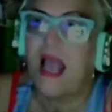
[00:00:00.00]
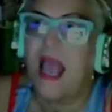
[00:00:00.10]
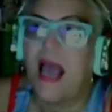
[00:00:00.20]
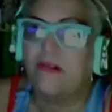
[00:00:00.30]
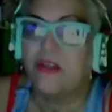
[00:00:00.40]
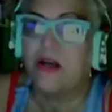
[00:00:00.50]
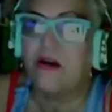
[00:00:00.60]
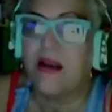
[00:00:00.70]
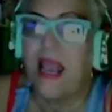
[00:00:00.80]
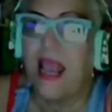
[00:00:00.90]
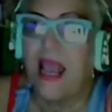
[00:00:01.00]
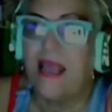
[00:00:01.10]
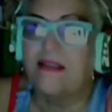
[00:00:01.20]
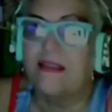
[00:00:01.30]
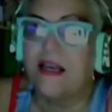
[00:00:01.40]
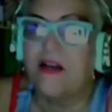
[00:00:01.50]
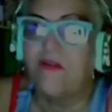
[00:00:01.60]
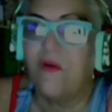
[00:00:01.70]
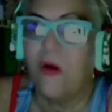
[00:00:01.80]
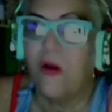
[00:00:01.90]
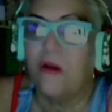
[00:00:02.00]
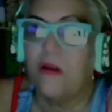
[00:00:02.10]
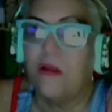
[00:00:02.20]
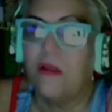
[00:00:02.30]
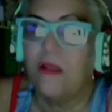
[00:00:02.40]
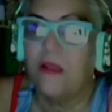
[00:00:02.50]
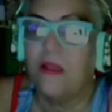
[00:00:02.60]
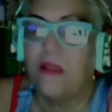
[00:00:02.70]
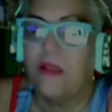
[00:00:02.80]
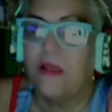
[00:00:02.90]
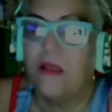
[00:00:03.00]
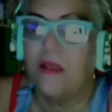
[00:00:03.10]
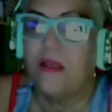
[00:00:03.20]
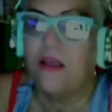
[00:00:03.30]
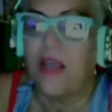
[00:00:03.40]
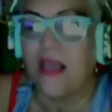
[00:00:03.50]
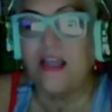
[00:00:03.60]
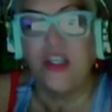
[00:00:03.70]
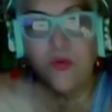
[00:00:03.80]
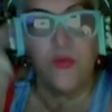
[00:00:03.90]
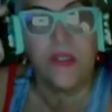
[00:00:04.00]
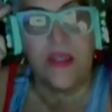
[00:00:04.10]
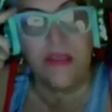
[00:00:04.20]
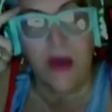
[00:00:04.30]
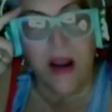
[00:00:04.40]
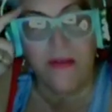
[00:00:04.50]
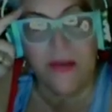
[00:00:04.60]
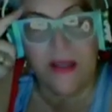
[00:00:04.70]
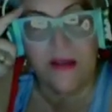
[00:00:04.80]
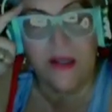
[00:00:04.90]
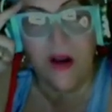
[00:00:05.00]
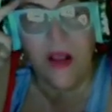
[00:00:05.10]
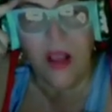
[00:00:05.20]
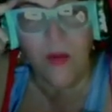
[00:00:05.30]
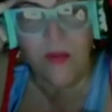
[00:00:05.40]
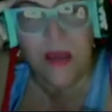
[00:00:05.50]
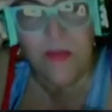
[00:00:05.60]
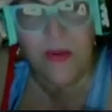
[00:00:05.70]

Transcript: out there. And second of all, I guess she really thought of it. You know, like when people